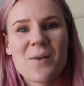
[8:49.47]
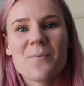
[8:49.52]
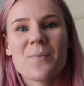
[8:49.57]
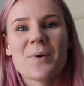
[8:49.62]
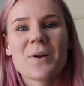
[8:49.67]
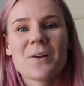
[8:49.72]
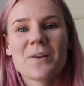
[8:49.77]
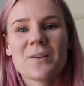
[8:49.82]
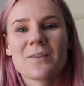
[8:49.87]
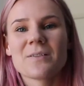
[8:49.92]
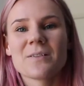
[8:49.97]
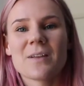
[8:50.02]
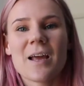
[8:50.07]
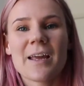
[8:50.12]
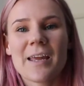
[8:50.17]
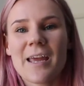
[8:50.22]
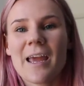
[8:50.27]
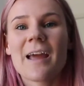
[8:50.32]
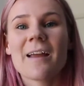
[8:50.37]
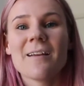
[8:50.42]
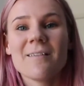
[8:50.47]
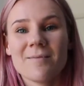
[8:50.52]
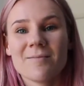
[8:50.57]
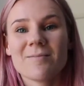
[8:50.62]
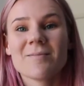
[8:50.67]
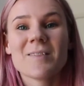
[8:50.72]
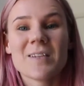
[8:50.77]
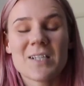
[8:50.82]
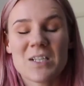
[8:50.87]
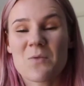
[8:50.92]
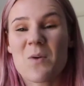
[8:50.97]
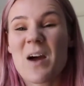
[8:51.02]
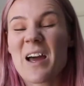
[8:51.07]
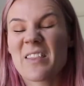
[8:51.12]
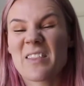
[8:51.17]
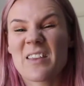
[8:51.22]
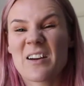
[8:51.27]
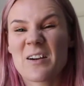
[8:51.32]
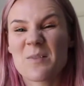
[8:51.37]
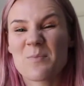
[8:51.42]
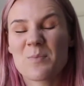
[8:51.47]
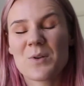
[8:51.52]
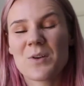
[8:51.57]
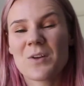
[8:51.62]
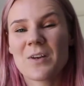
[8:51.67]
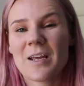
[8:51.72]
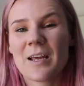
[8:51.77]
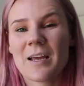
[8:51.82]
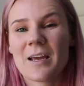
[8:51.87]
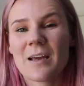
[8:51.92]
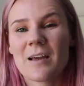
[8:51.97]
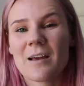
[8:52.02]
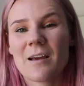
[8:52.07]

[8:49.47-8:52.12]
But it, again, is quite therapeutic.